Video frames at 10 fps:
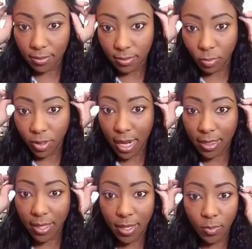what I
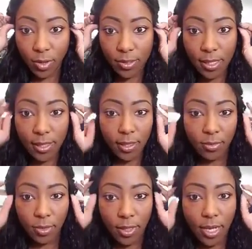think works good
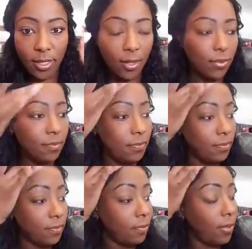and what I
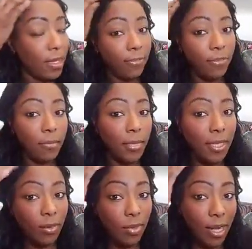don't. But for
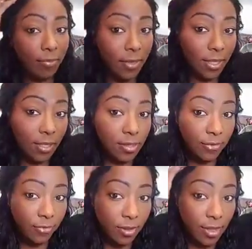me, what I've been
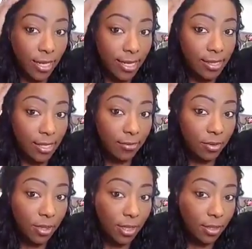using for the last
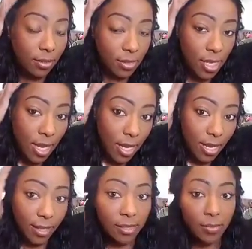several years,
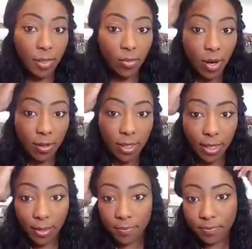and it's been
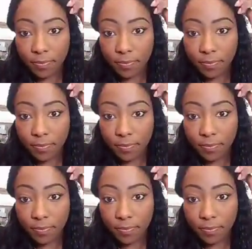working,